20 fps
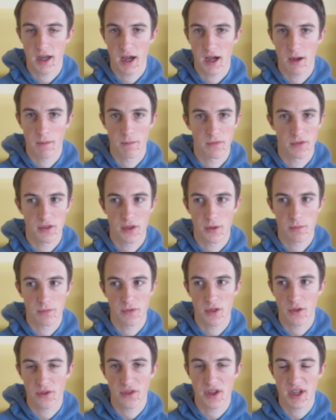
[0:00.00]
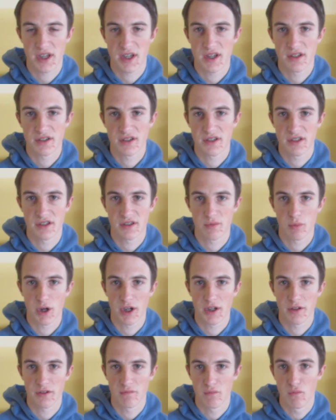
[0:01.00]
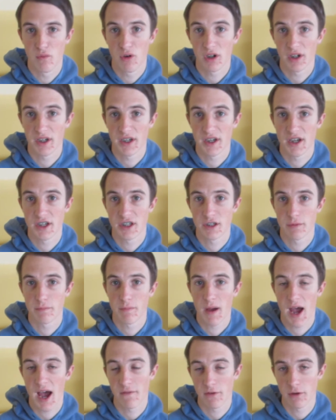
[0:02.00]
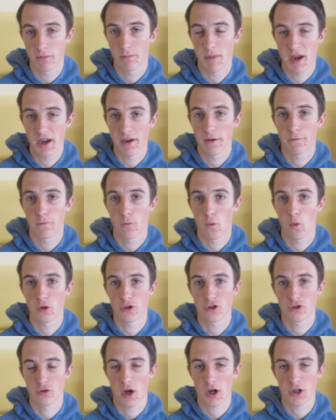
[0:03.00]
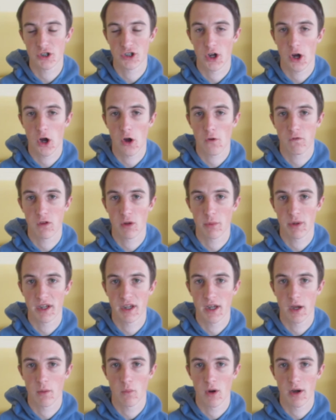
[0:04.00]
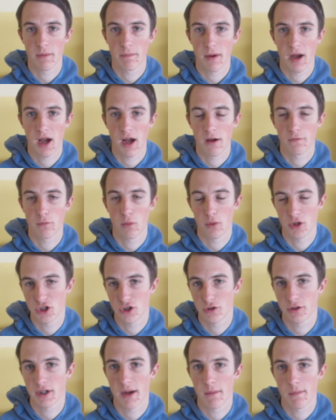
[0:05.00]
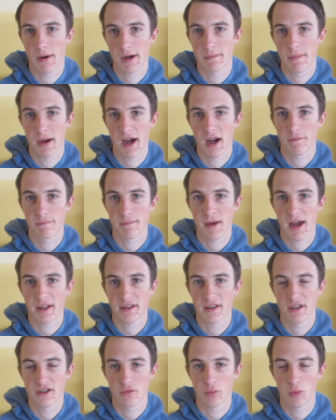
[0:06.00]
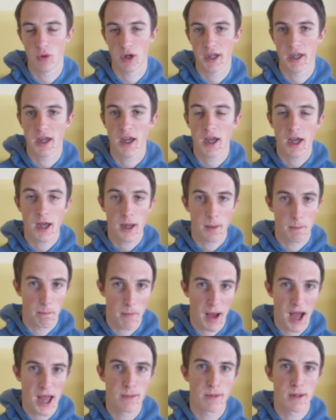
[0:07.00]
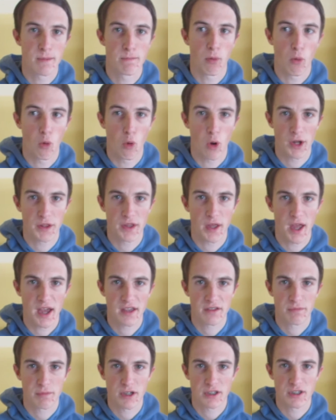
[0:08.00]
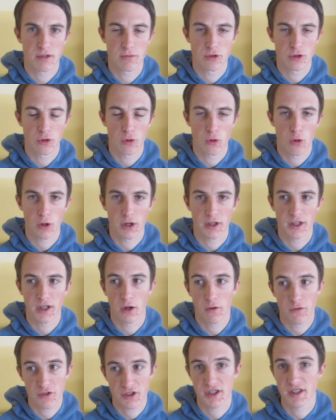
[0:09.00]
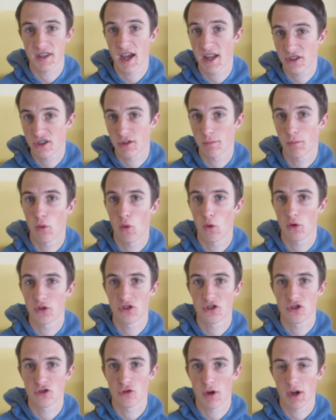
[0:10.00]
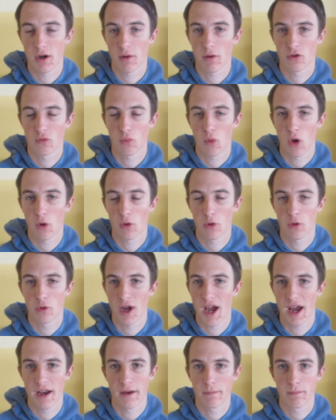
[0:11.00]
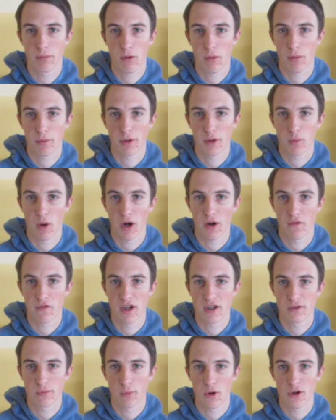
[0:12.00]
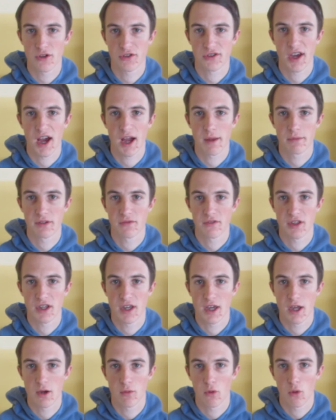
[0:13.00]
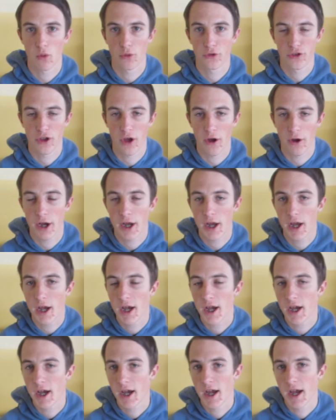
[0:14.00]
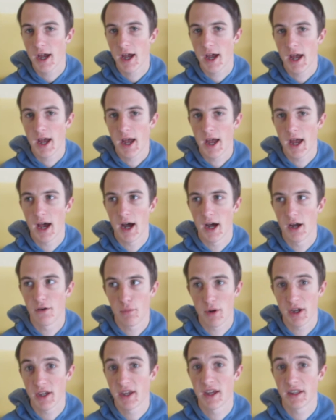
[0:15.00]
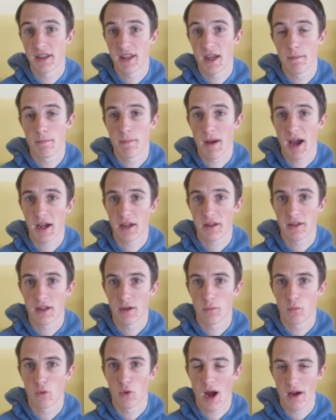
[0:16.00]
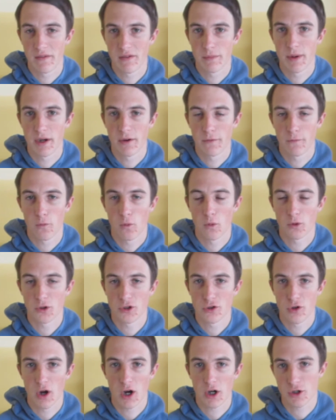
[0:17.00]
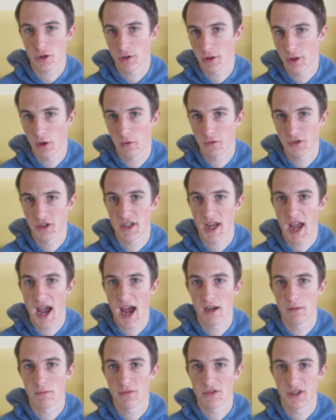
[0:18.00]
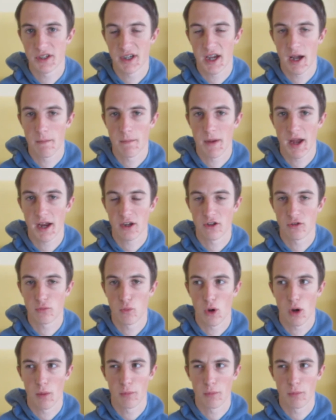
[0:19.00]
The thing is we really need to have a better forward structure. Hopefully we can get Redpath, or we should get Redpath back this week. Maybe Boyd, there has been some talk, and then obviously that supports Stringer as well, who had probably one of his worst games of the year also. If we can get them back, then we'll have a better forward structure. Then obviously Adams to come back as well.